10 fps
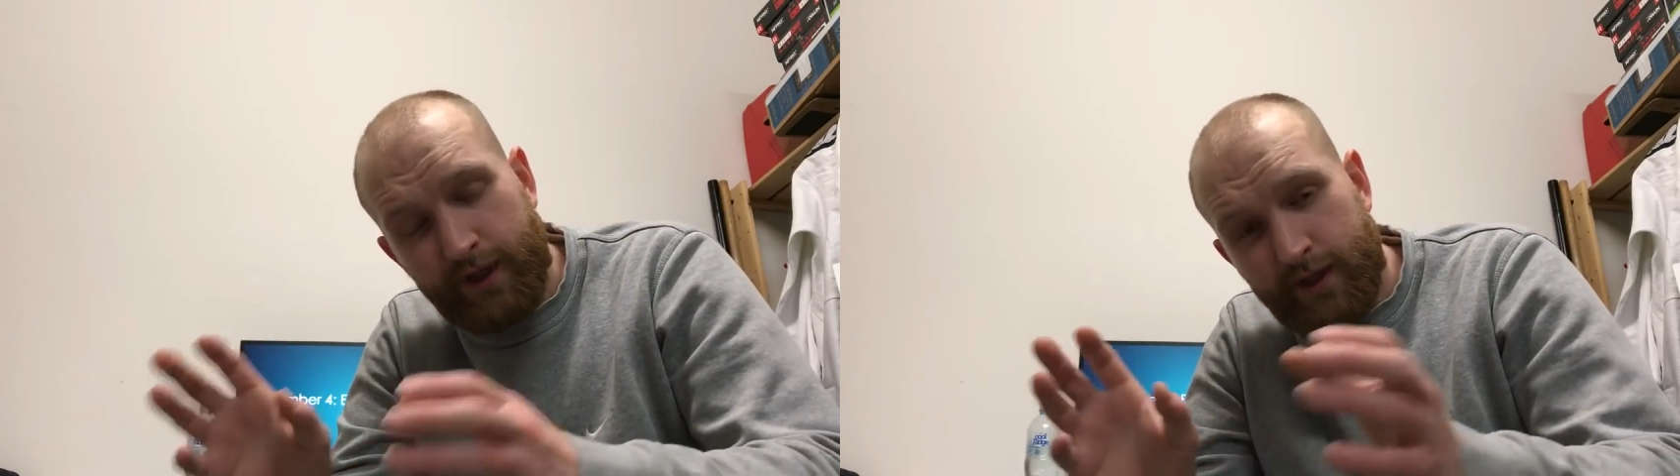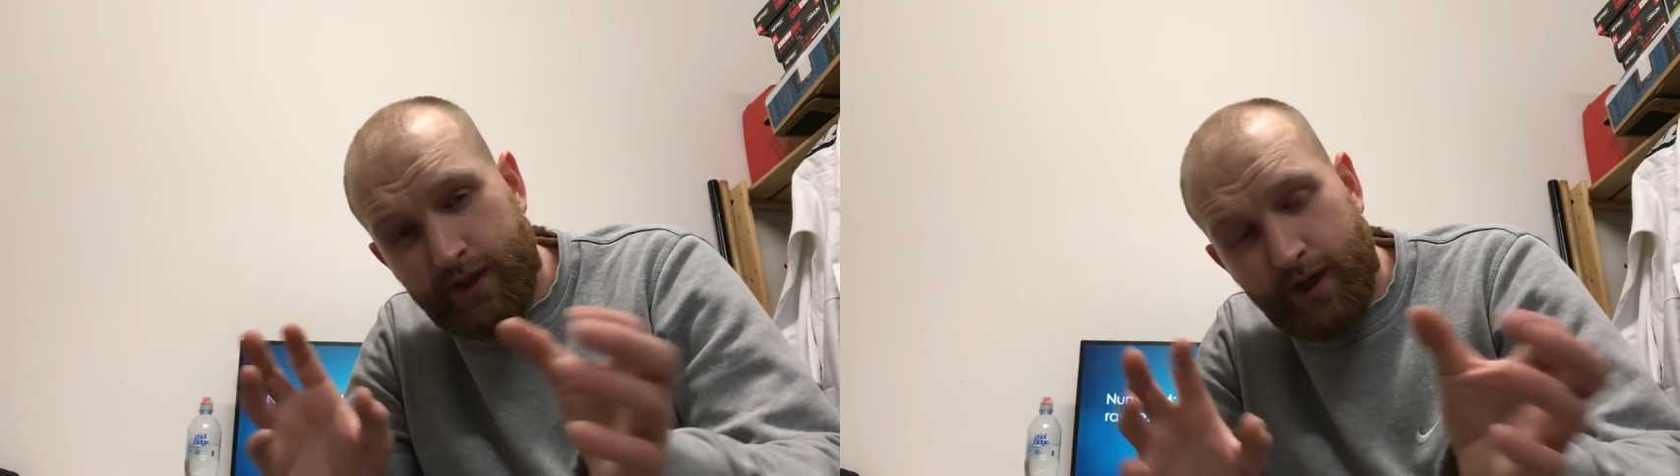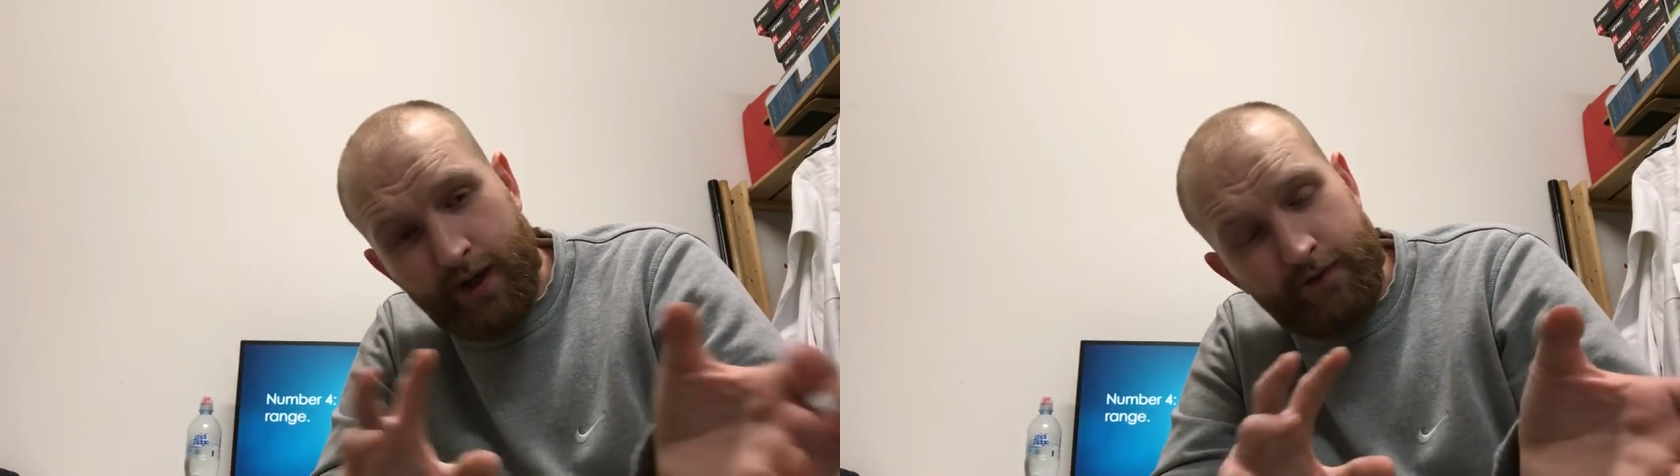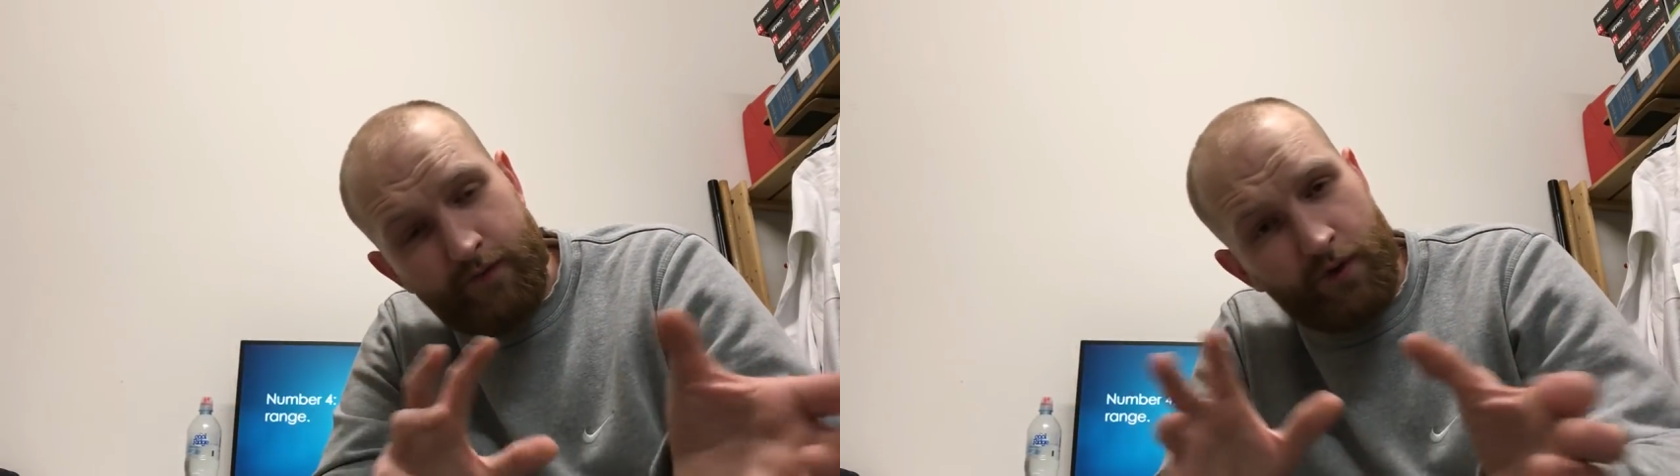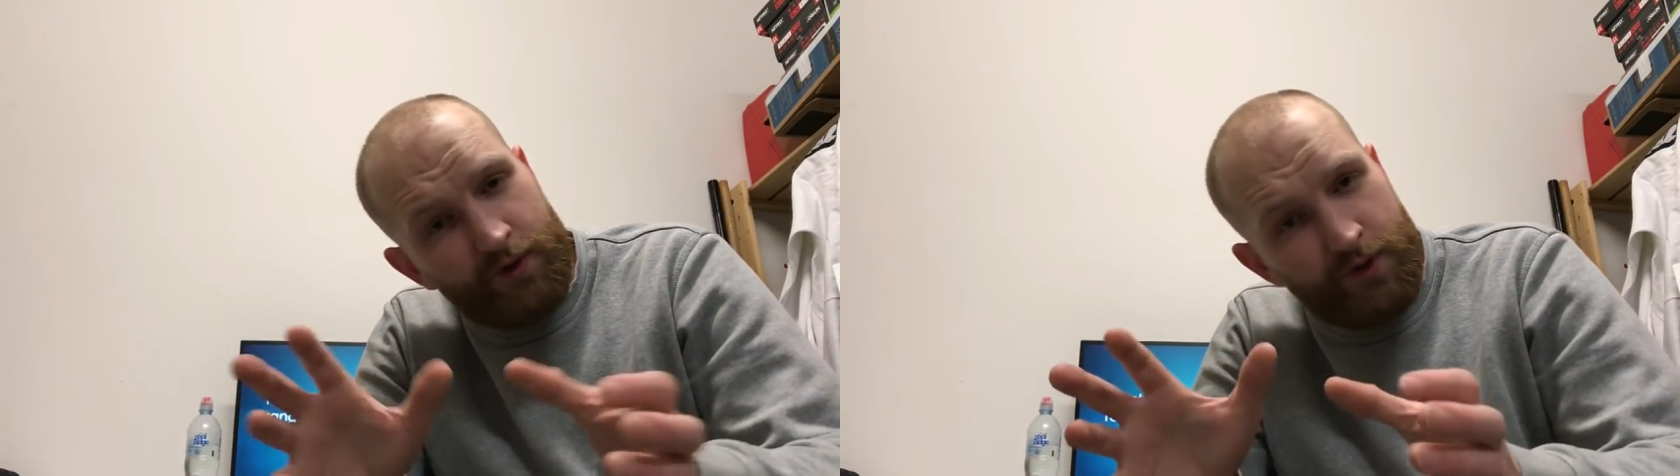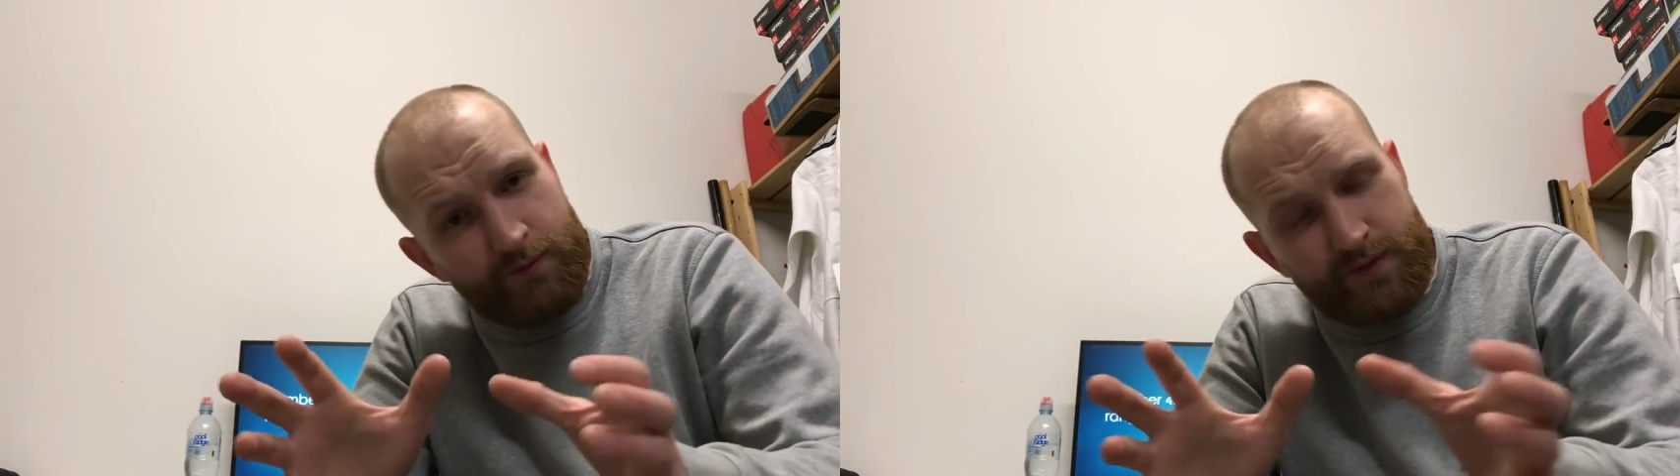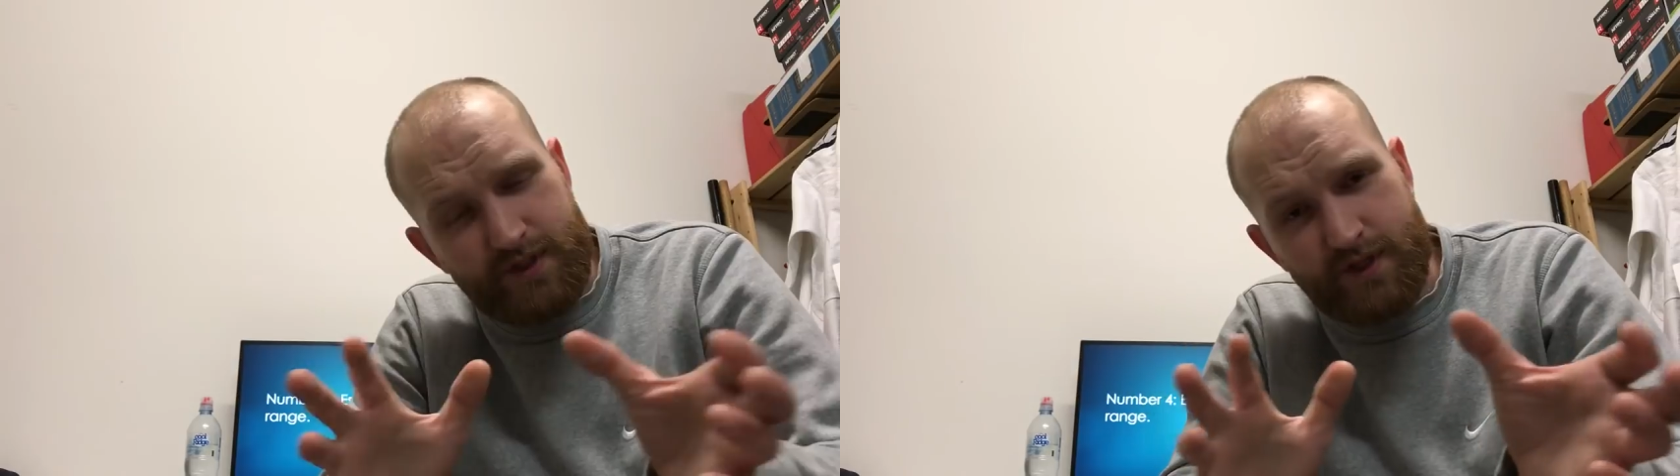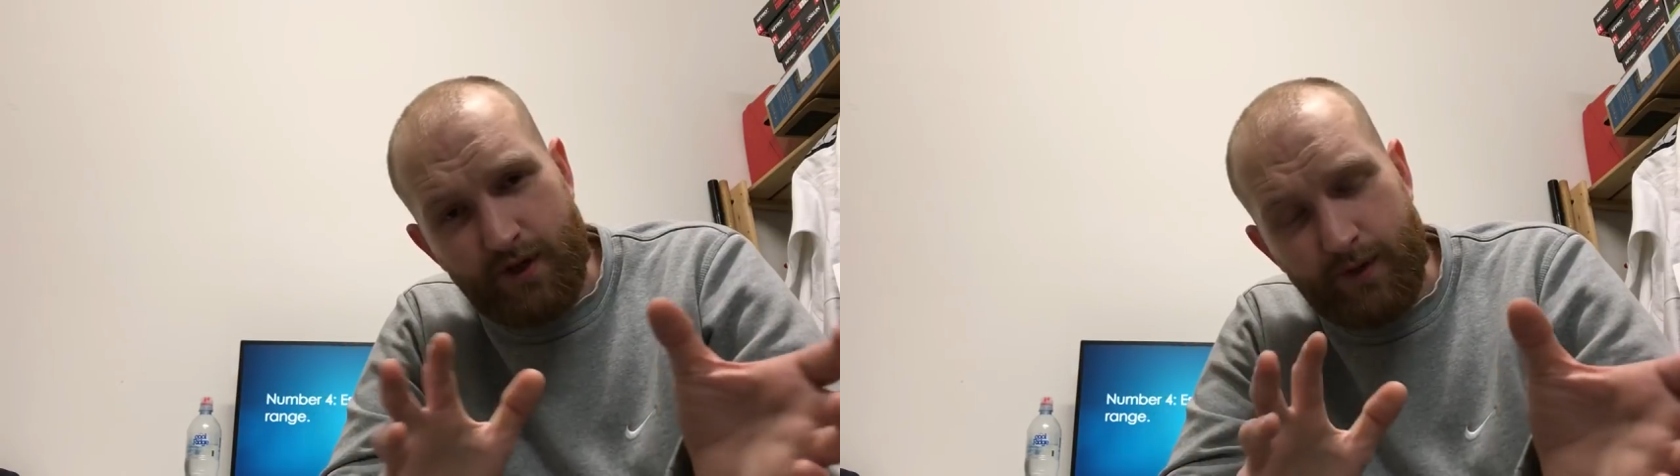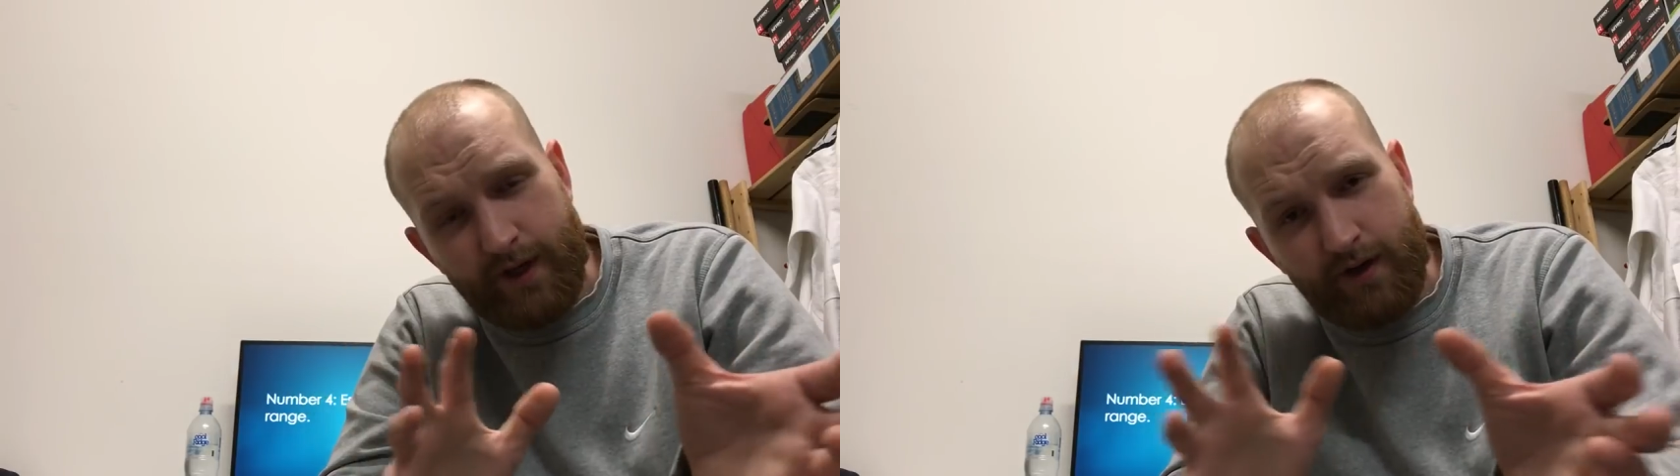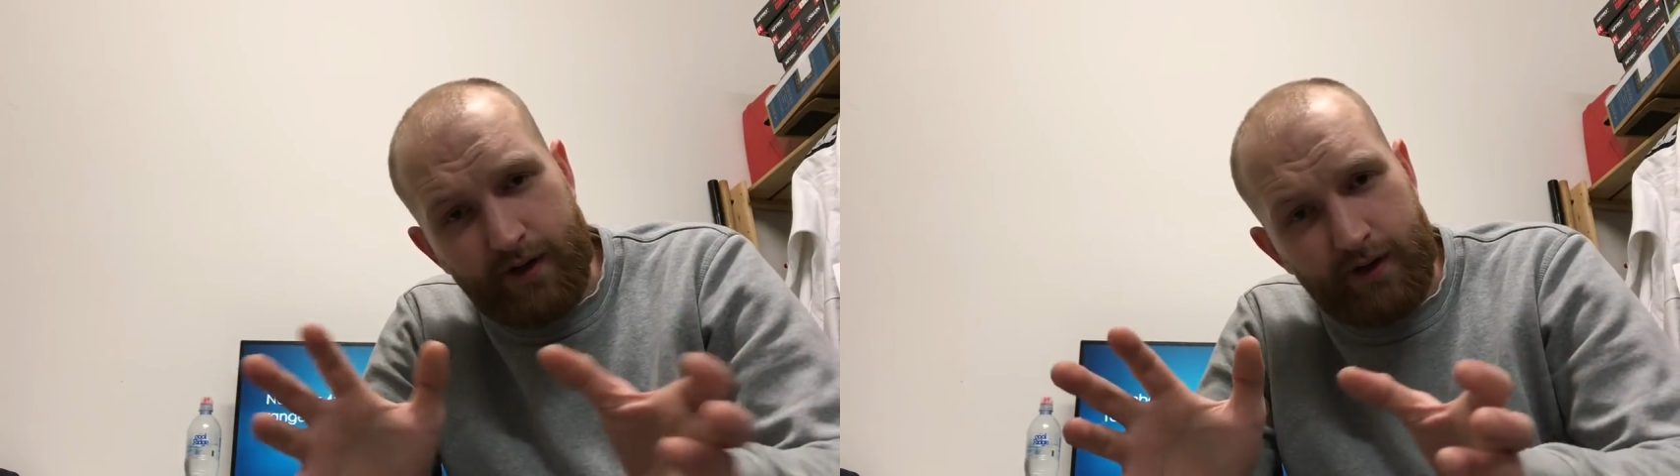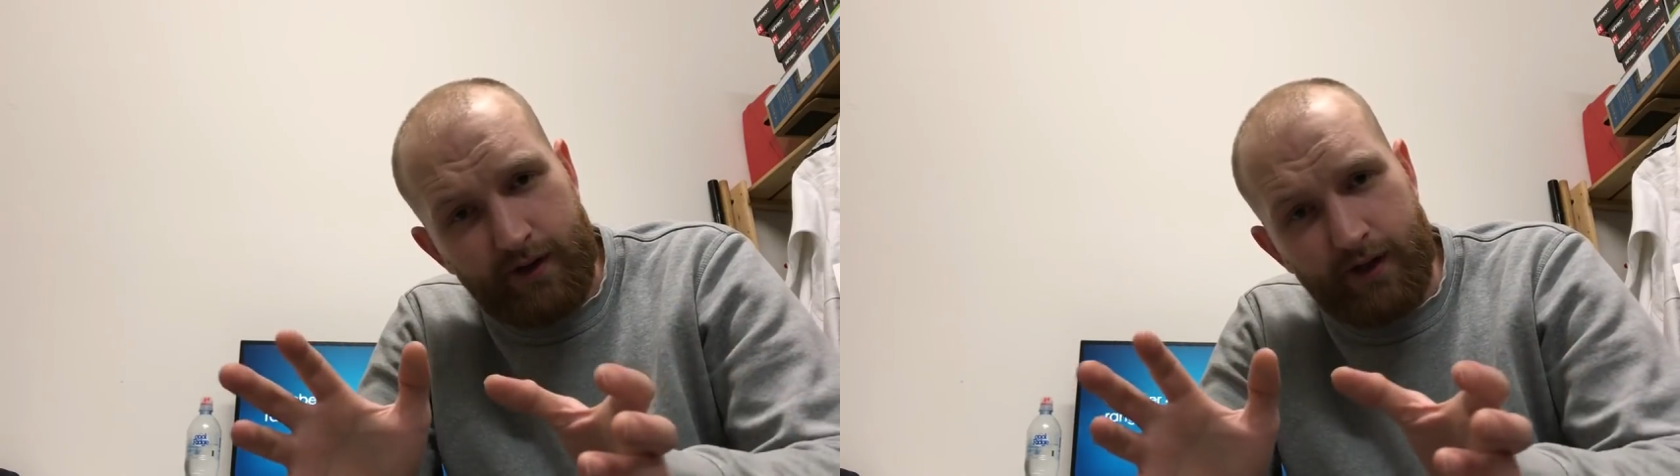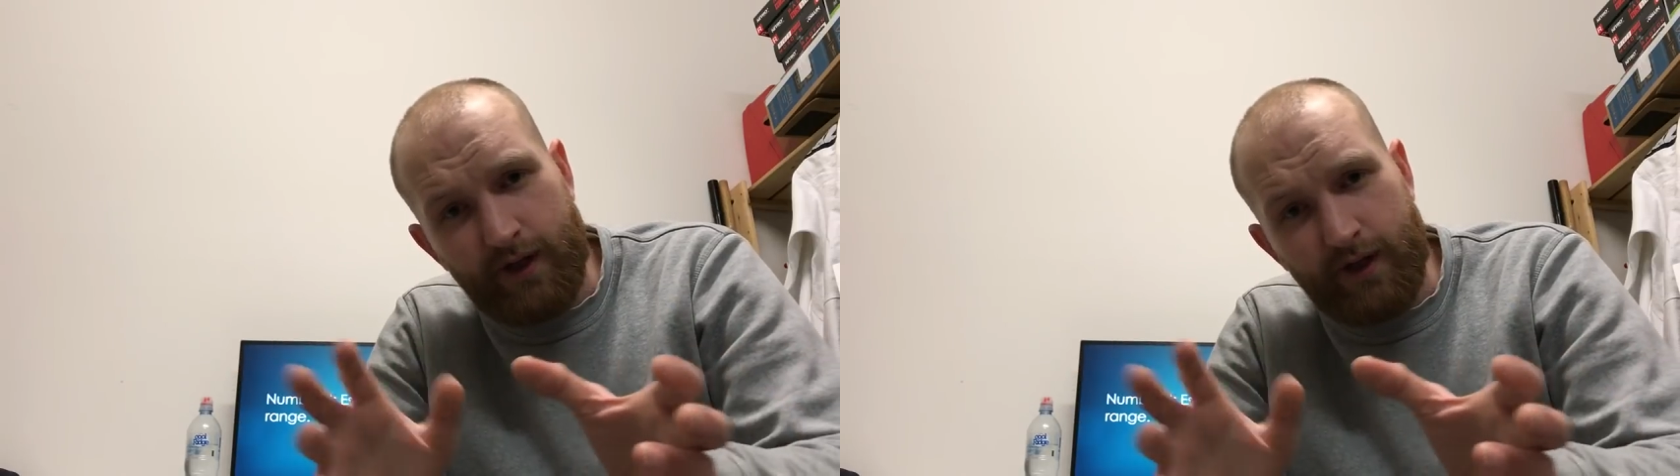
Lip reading: and the kind of volume that's going on.